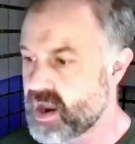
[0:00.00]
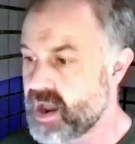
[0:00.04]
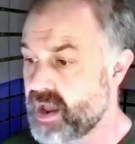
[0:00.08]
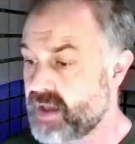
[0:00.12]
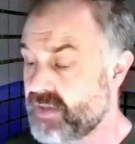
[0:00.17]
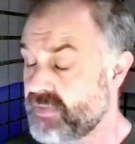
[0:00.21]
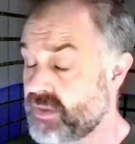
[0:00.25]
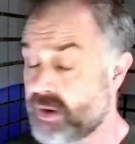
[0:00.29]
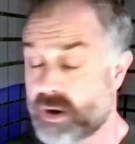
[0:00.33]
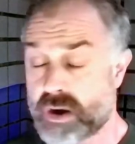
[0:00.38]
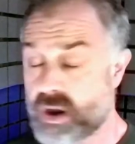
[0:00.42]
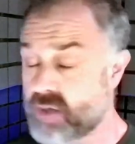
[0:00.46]

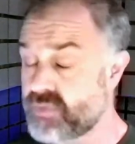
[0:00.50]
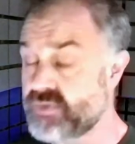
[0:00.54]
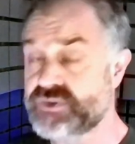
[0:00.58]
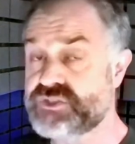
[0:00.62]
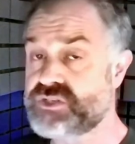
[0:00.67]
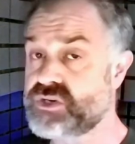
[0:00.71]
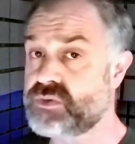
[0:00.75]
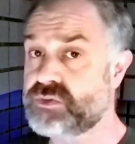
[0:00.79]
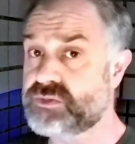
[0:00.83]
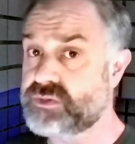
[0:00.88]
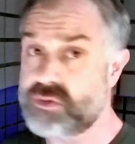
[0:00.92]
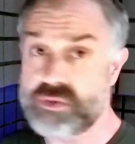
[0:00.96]
There are other
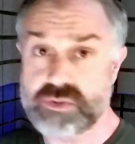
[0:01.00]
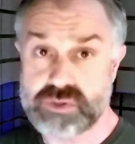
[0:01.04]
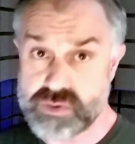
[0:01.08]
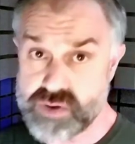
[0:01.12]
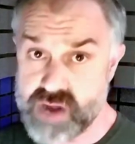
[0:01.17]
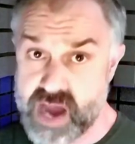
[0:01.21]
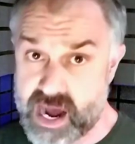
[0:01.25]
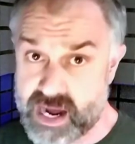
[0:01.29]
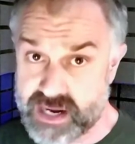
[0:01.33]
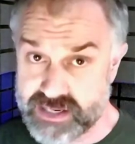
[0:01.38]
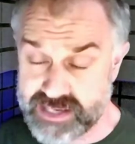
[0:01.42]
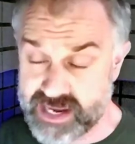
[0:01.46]
Jews who do
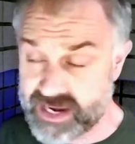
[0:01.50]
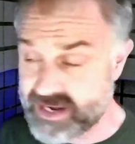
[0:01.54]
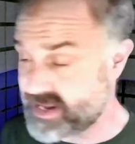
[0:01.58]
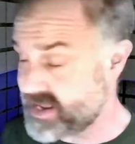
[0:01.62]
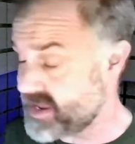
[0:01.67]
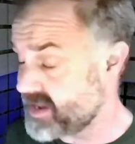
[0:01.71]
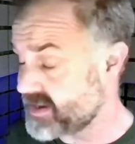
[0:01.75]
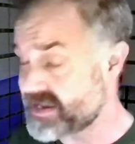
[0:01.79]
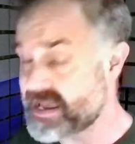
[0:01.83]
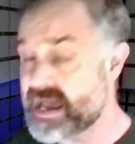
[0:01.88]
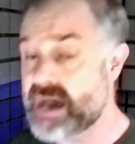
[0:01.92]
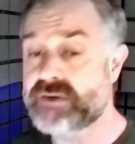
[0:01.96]
not, and he
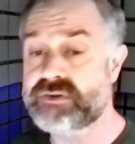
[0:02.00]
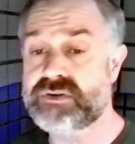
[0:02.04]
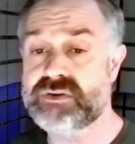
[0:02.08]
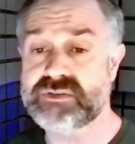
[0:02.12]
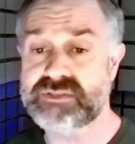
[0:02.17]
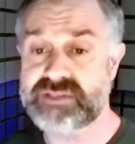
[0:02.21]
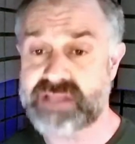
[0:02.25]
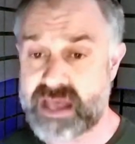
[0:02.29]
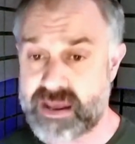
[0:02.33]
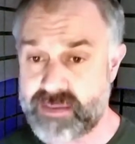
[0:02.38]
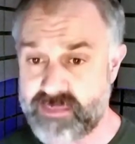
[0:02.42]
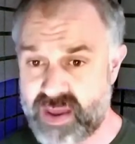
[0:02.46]
encounters
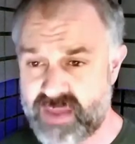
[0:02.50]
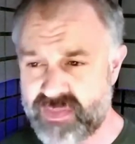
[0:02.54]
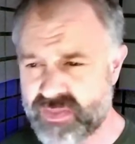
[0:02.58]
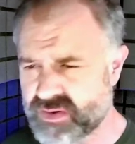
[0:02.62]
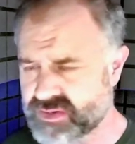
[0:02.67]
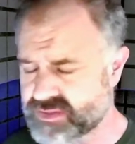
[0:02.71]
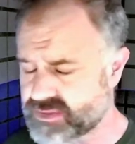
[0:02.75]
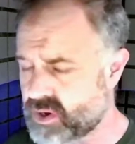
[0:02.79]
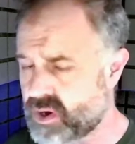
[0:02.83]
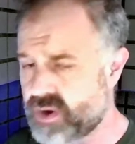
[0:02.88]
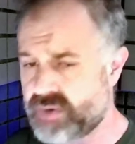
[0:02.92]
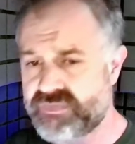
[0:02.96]
them, and there's
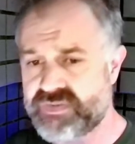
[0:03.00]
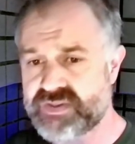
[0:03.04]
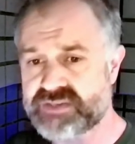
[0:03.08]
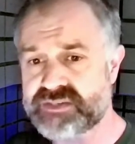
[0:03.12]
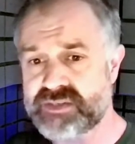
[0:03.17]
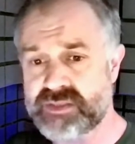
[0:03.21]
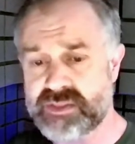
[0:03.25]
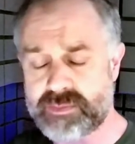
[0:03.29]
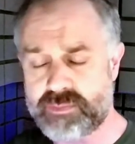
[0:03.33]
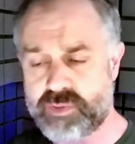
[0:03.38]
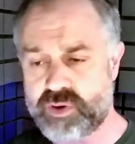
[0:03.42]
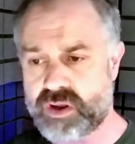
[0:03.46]
all this
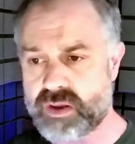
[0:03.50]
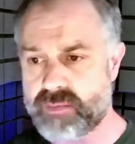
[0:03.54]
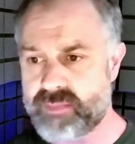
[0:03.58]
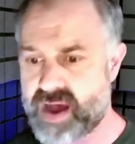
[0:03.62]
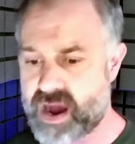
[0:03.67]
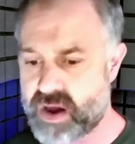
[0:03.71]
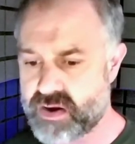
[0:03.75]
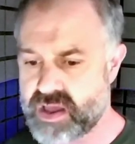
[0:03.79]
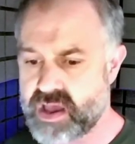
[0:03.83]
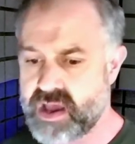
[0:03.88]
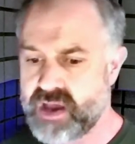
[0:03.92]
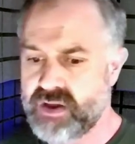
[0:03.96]
in the book
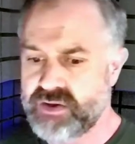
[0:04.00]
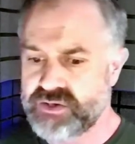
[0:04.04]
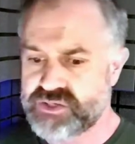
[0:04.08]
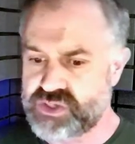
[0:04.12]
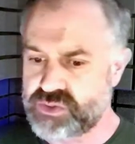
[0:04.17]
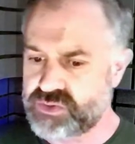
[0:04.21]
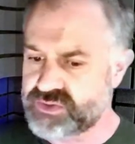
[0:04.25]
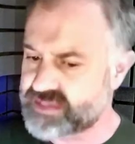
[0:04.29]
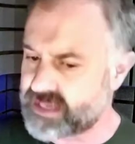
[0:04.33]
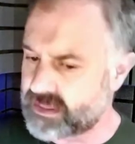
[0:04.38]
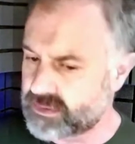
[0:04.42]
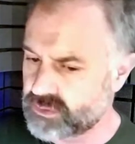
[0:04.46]
about
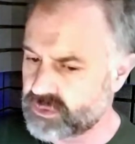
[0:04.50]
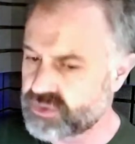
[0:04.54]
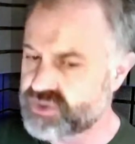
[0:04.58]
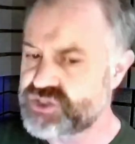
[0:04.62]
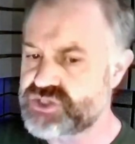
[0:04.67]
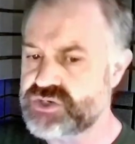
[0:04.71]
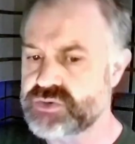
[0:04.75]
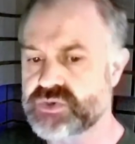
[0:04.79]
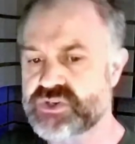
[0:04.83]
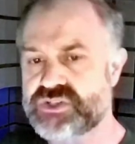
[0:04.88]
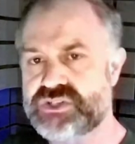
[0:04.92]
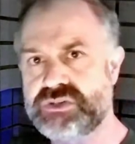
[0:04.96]
Jews that look
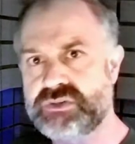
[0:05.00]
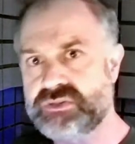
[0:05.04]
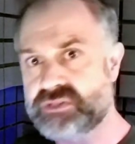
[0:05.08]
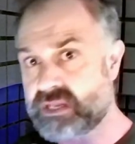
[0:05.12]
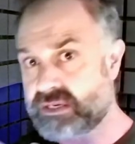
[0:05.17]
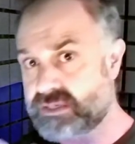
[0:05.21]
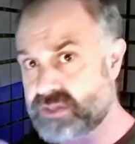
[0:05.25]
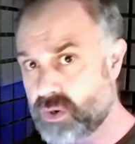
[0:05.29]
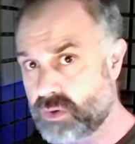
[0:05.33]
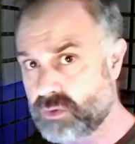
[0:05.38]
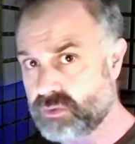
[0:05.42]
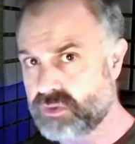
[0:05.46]
Jewish, Jews that
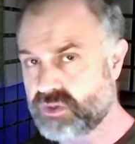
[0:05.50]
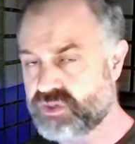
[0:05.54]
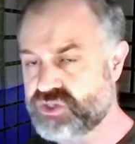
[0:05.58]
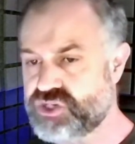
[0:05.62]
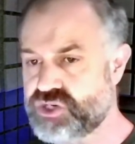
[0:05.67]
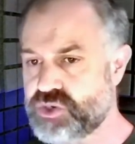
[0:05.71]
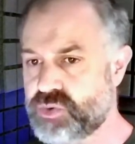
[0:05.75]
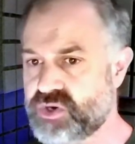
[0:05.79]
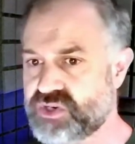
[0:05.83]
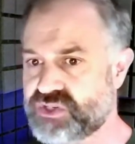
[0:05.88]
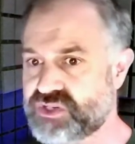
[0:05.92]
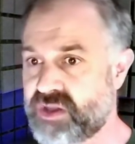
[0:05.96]
don't look
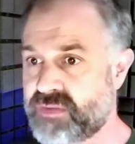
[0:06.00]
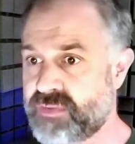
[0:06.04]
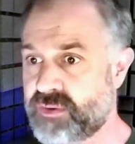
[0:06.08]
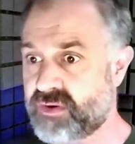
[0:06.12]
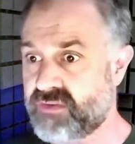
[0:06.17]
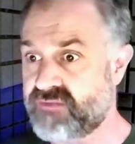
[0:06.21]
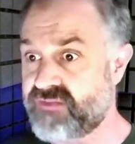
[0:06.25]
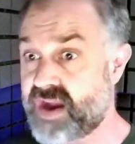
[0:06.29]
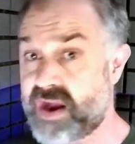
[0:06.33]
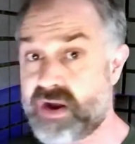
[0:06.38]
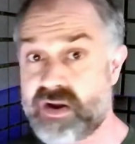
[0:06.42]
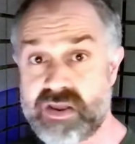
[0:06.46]
Jewish, and their
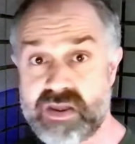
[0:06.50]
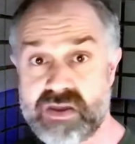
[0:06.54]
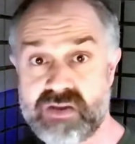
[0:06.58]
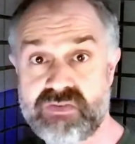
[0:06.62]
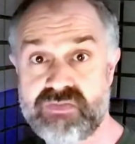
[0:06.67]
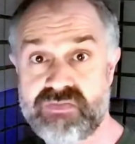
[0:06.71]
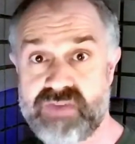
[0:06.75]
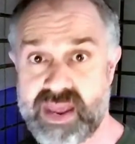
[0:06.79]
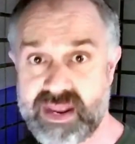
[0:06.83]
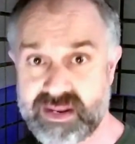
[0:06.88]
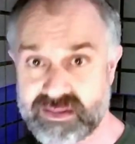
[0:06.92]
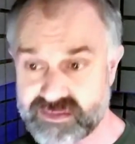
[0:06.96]
varying
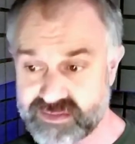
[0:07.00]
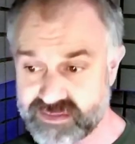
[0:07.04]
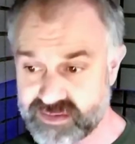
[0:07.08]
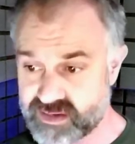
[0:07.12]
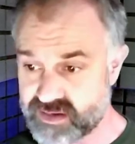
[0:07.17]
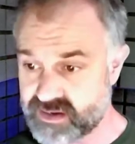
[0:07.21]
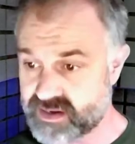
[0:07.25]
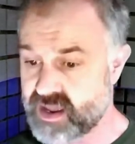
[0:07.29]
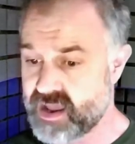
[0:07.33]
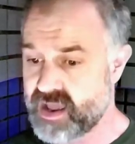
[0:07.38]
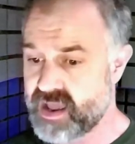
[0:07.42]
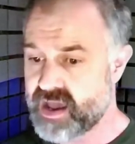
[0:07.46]
fates
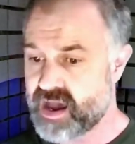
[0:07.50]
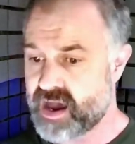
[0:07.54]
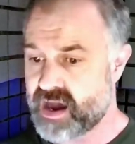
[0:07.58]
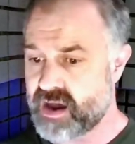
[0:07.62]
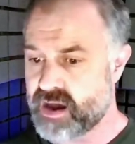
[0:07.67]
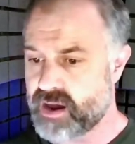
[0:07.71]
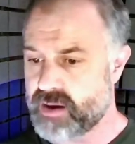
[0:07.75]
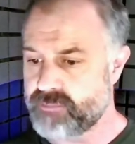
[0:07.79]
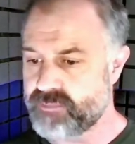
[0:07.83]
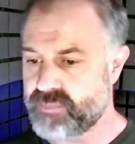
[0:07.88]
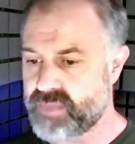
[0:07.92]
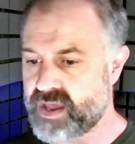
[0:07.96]
and
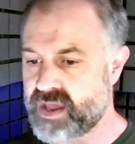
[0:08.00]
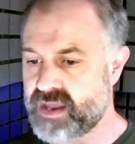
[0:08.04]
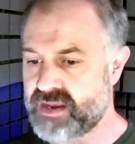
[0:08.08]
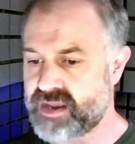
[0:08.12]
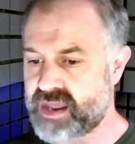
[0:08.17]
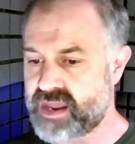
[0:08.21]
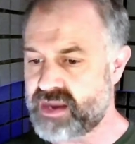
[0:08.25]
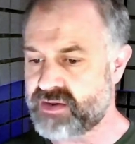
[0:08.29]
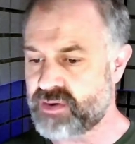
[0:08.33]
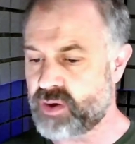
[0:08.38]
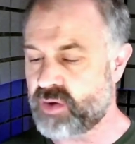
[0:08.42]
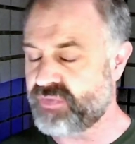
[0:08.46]
um, and
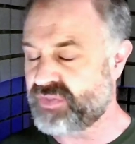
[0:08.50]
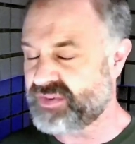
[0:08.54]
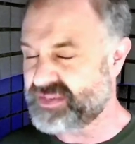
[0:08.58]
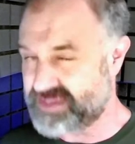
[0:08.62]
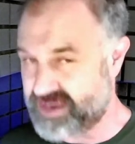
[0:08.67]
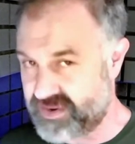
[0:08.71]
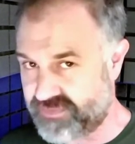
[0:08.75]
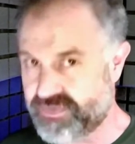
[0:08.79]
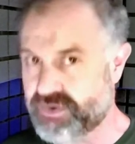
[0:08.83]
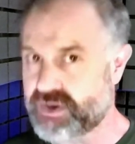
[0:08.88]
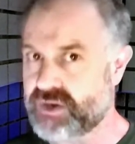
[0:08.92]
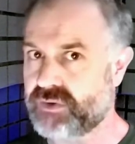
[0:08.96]
and all the
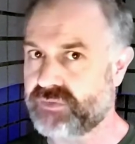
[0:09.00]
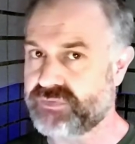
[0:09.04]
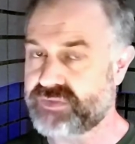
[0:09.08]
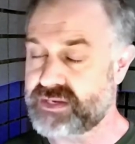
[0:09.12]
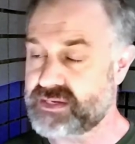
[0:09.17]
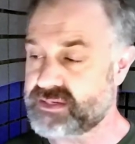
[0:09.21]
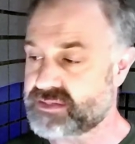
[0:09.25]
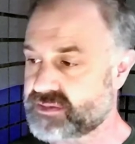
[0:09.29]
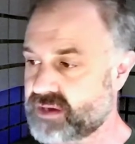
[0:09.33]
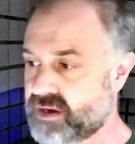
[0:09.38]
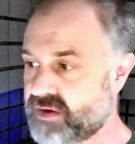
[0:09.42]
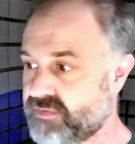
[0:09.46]

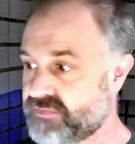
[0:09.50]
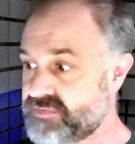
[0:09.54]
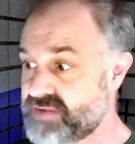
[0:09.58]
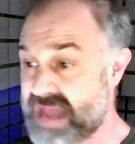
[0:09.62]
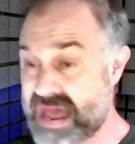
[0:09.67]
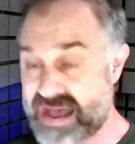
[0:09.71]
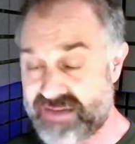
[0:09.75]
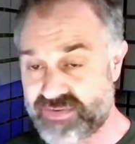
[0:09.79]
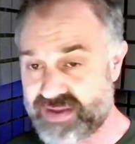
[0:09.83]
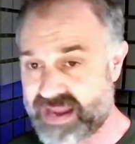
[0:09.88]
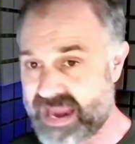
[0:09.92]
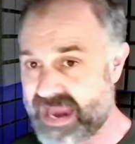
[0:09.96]
difficulties of
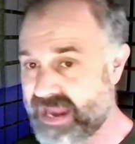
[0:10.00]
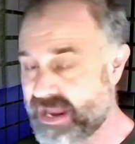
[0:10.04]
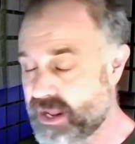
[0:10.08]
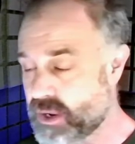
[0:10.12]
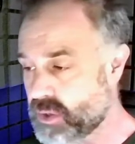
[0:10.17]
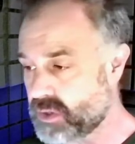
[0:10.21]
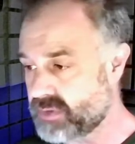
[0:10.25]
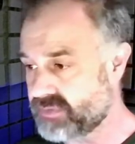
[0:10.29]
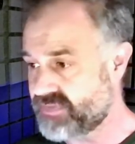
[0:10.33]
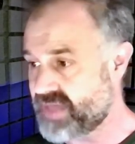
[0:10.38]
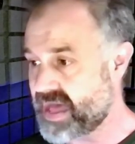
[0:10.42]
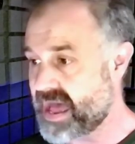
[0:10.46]
navigating
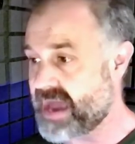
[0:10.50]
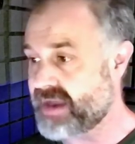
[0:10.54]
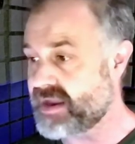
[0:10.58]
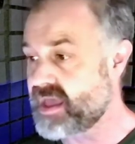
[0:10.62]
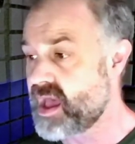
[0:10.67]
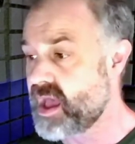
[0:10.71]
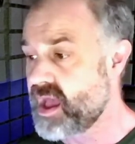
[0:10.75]
all of that,